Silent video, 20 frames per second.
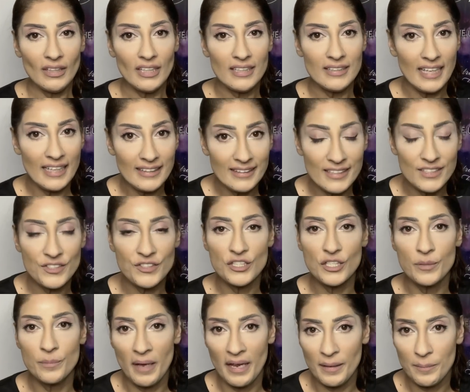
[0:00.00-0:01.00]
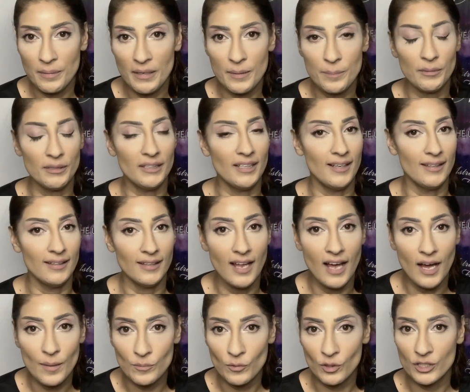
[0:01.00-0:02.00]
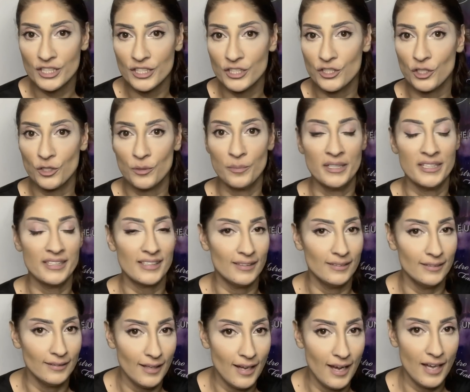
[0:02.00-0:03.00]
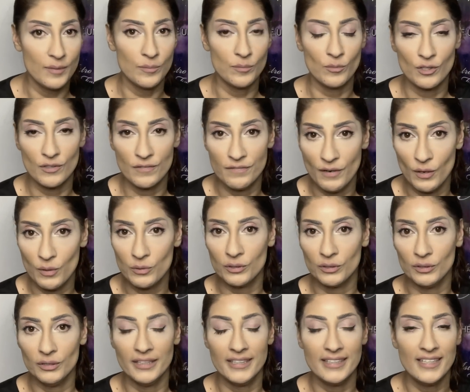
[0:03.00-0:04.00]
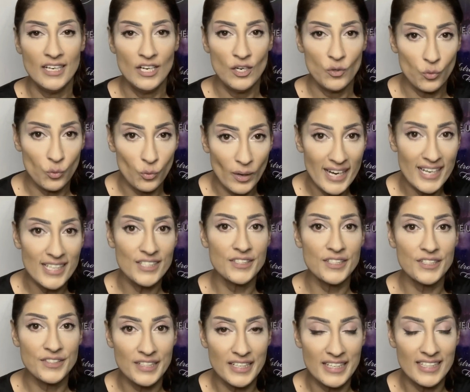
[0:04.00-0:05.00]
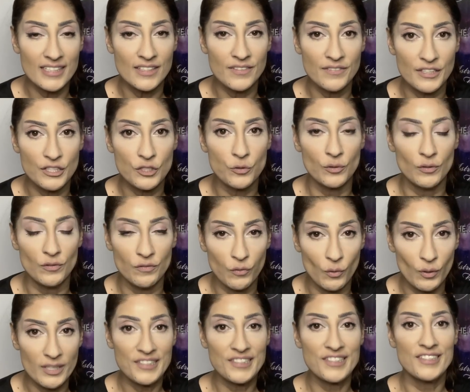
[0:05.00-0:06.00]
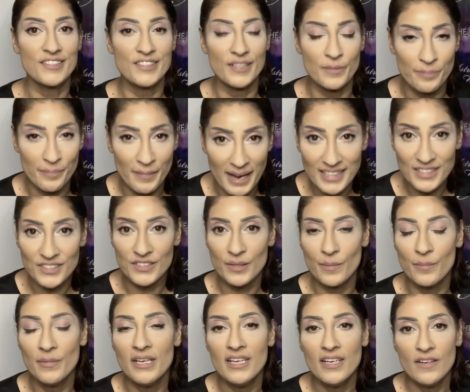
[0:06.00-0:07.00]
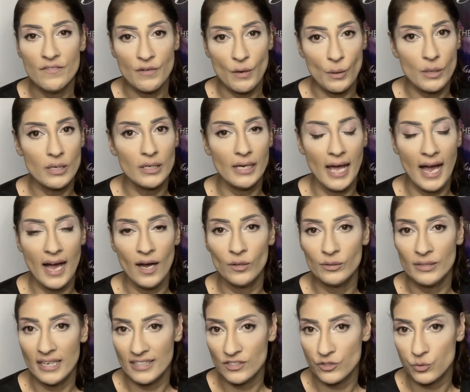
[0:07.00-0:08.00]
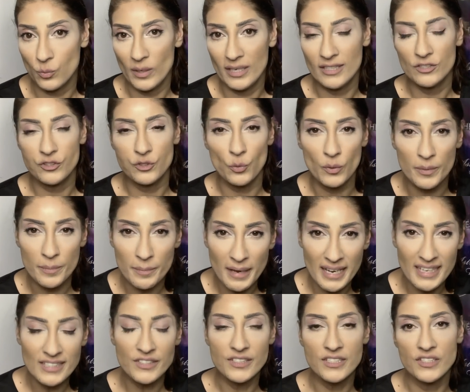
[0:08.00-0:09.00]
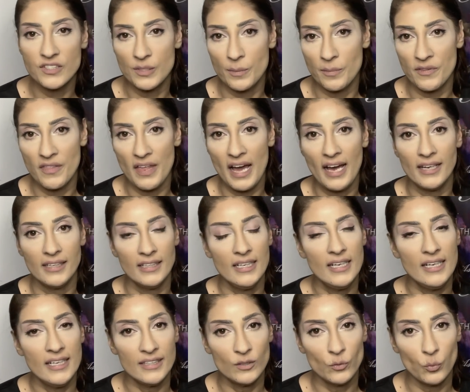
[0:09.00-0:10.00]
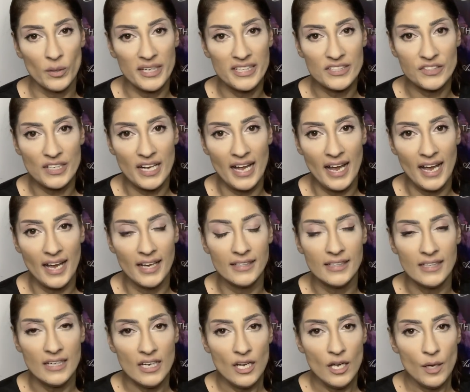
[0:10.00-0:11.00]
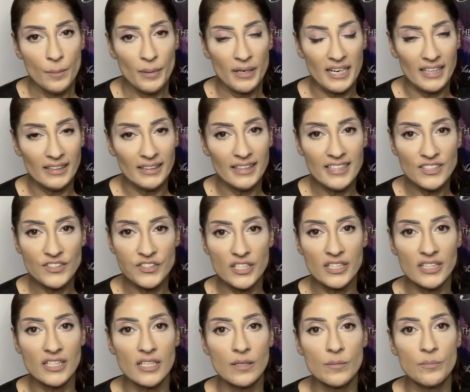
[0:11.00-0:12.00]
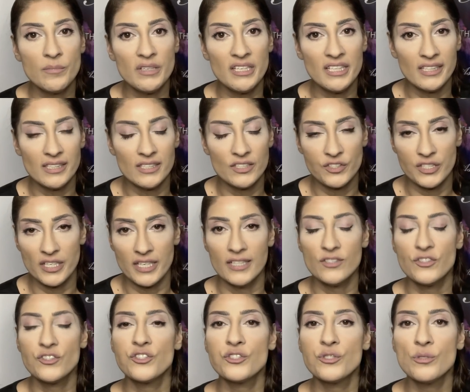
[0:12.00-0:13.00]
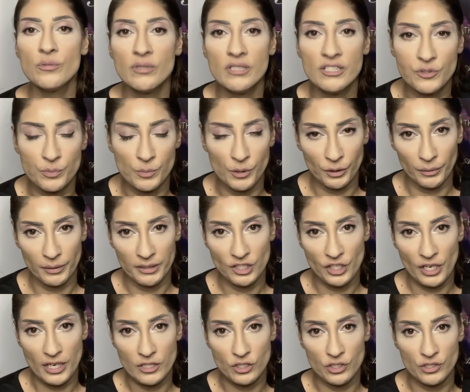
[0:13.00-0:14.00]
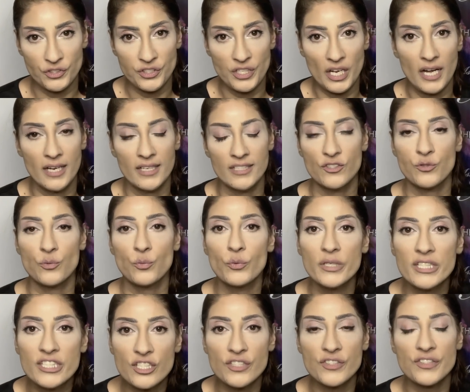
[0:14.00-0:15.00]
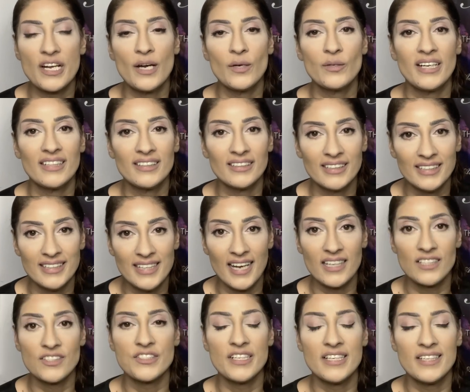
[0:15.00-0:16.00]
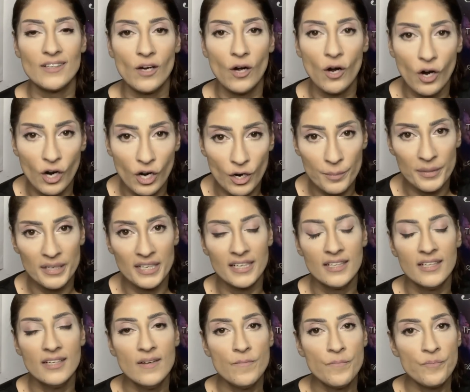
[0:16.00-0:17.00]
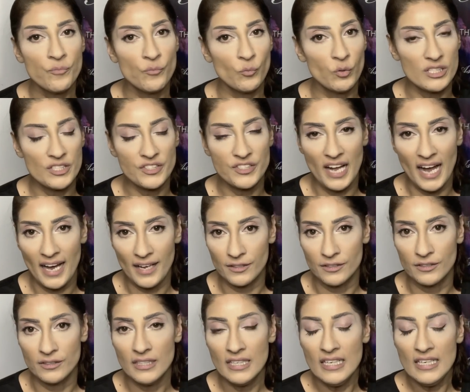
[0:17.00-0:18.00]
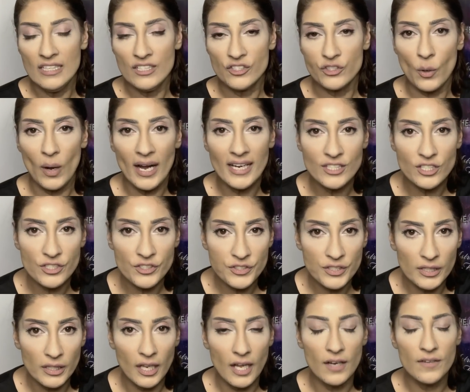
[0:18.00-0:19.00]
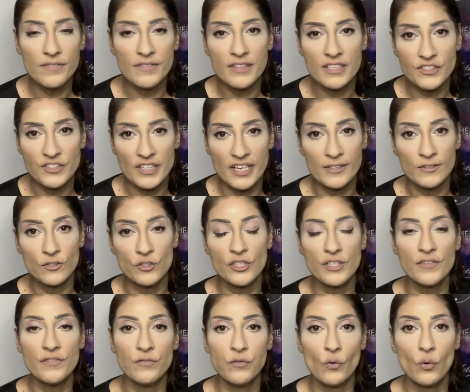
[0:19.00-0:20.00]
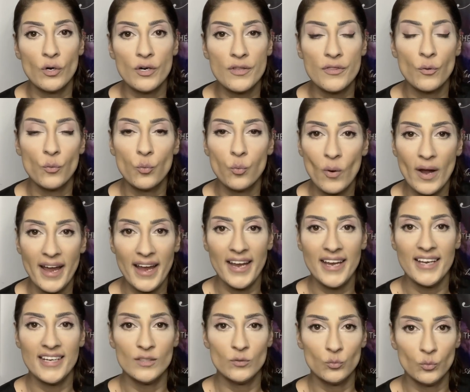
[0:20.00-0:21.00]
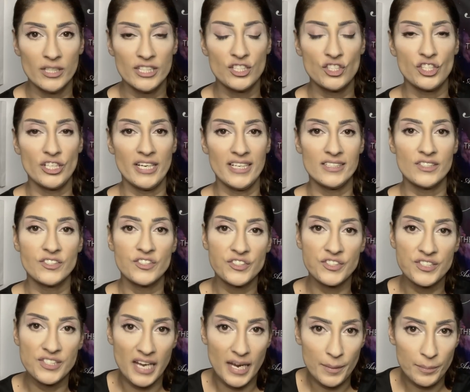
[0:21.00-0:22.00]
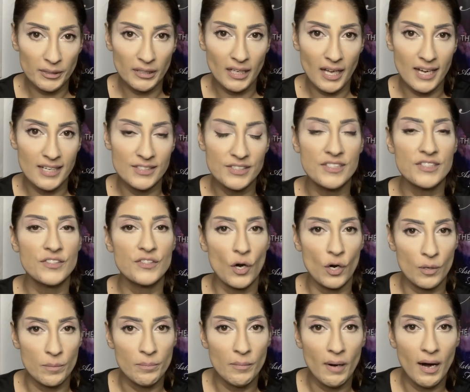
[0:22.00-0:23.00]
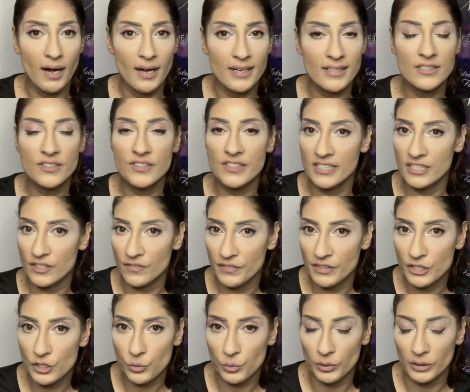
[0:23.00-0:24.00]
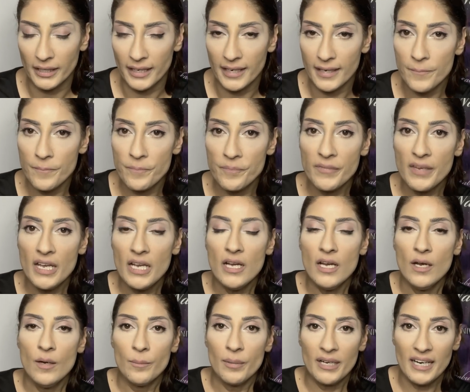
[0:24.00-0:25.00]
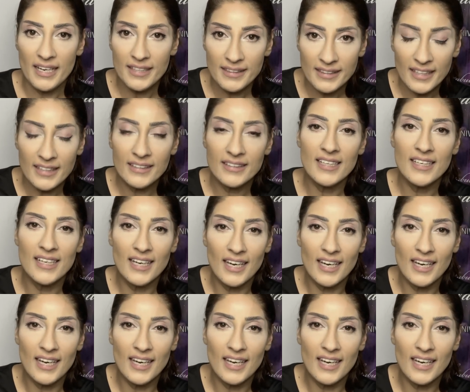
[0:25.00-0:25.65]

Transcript: that this could make people a lot more determined, a lot more vocal. It raises individual voices and makes them very loud as well. So we may see some of that in the weeks ahead. But at least in the immediacy, as soon as Mercury changes signs, reaches out and connects in harmony with Saturn. So I just love this energy for the way in which it stabilizes our minds individually. But I think the